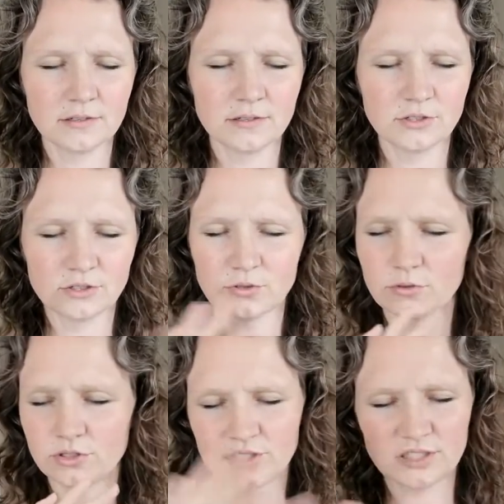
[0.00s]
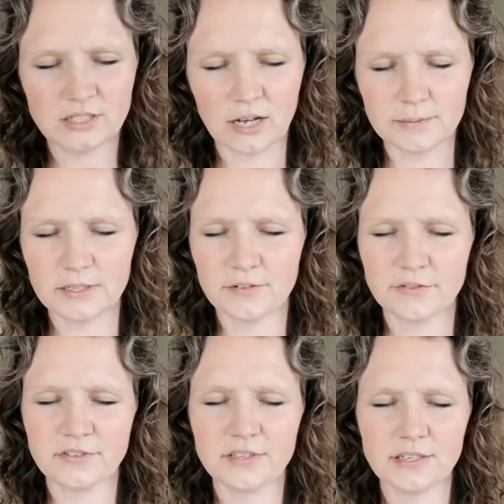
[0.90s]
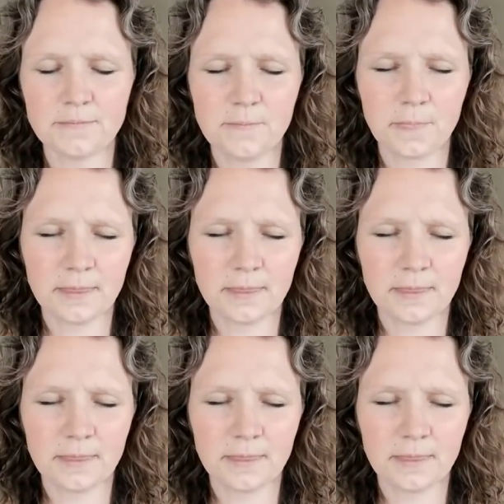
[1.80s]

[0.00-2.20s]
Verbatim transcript: Your soul just stopped everything.